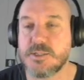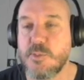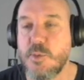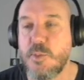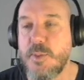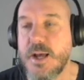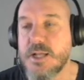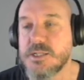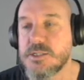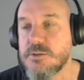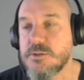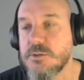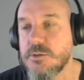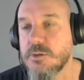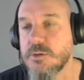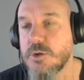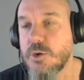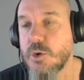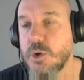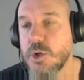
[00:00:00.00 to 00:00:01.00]
I'm about
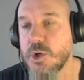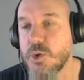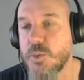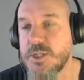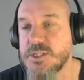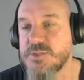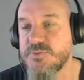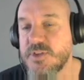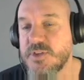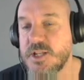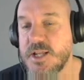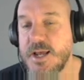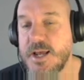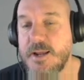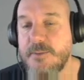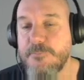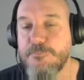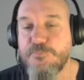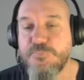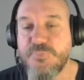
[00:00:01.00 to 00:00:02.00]
to call it quits for the
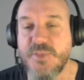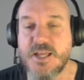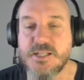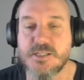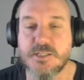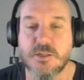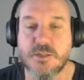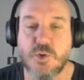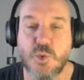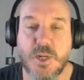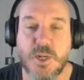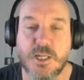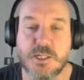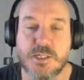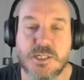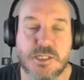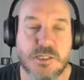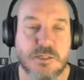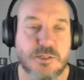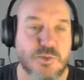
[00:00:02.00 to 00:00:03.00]
day. That's the
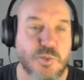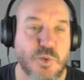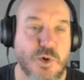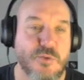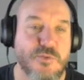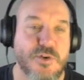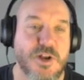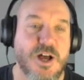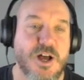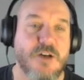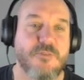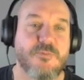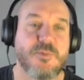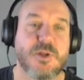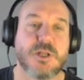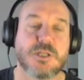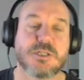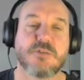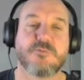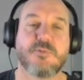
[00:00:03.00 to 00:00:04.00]
quickest 12 and a half
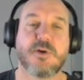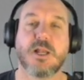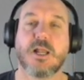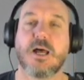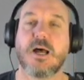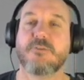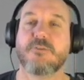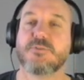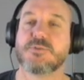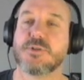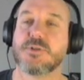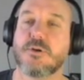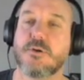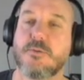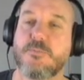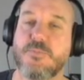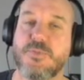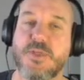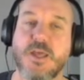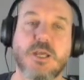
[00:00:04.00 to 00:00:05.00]
minutes of my life. So
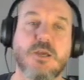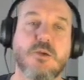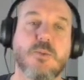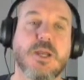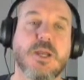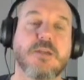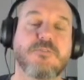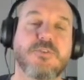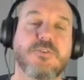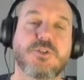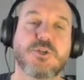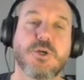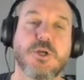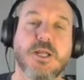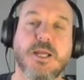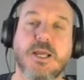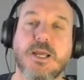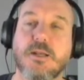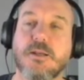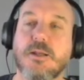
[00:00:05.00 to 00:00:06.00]
thank you again for
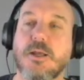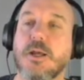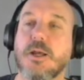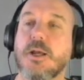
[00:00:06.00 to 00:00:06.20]
tuning in.